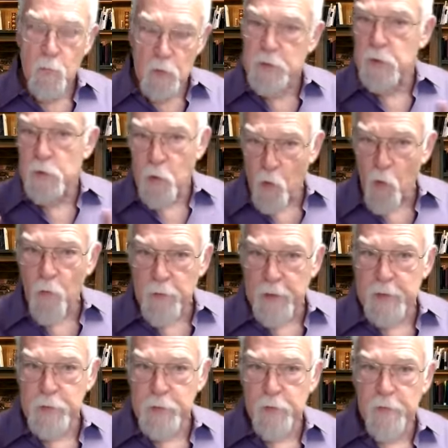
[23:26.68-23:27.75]
which is the whole
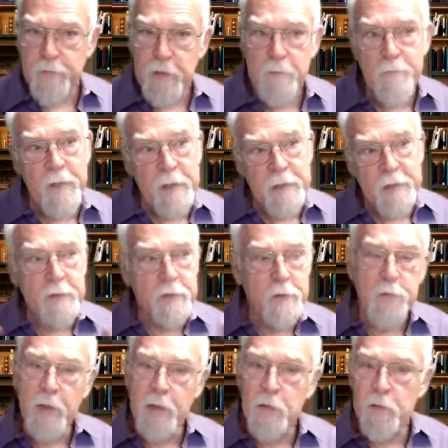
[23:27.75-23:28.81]
nature of it.
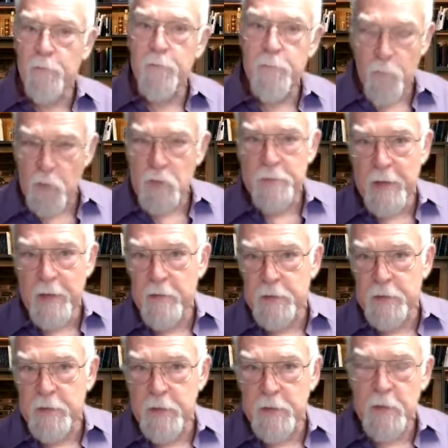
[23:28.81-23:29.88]
Medicine's trying to force
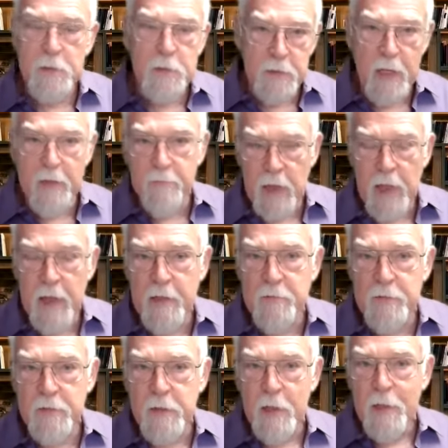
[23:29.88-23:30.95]
balance it to save
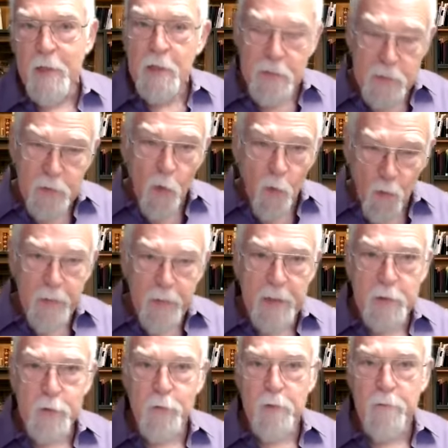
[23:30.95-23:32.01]
lives. It's the whole
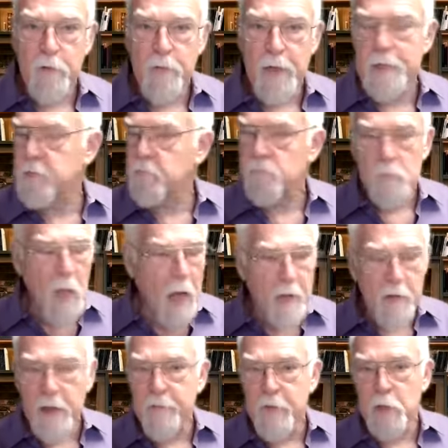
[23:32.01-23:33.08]
nature of it, right?
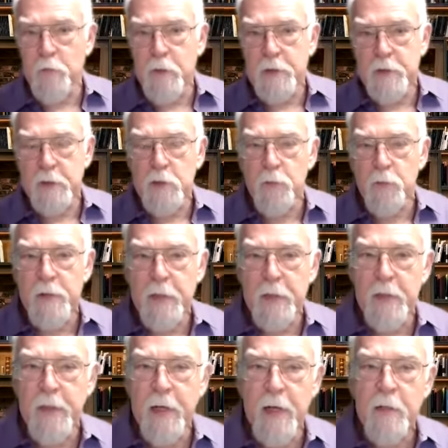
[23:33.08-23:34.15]
I don't have any criticism with
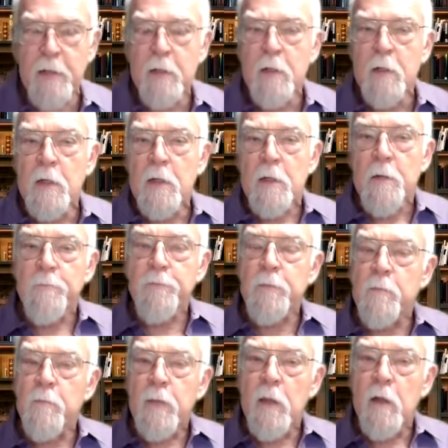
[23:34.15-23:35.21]
any of that.
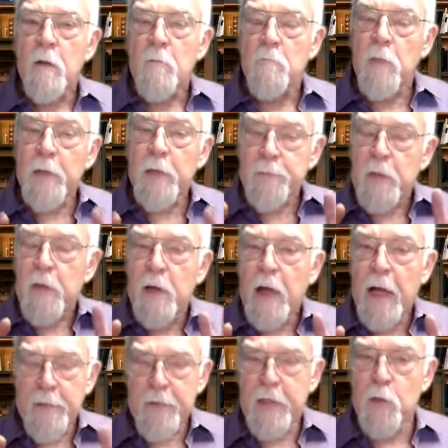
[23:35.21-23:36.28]
But
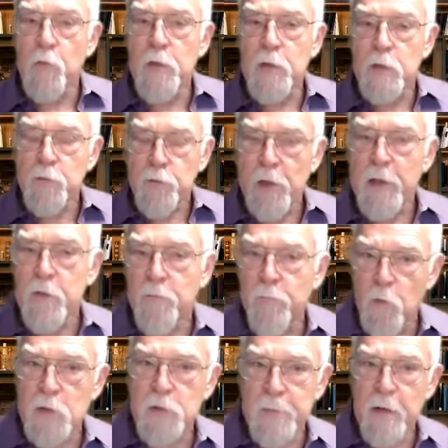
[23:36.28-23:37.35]
I think when you're trying to
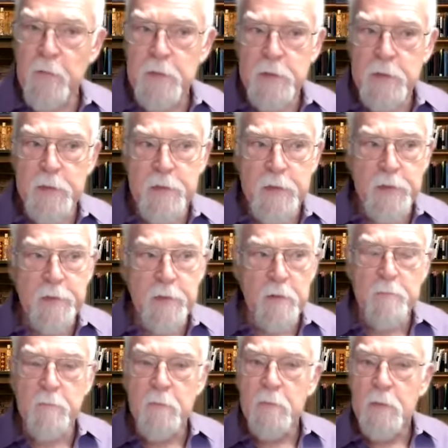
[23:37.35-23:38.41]
force balance a
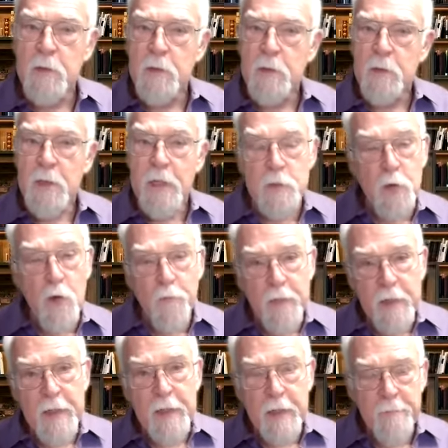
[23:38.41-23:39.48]
system that's
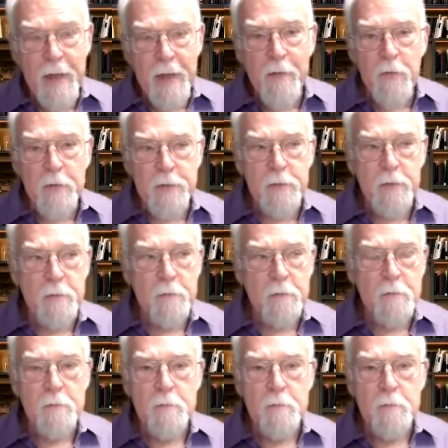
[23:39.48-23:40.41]
already in a balance,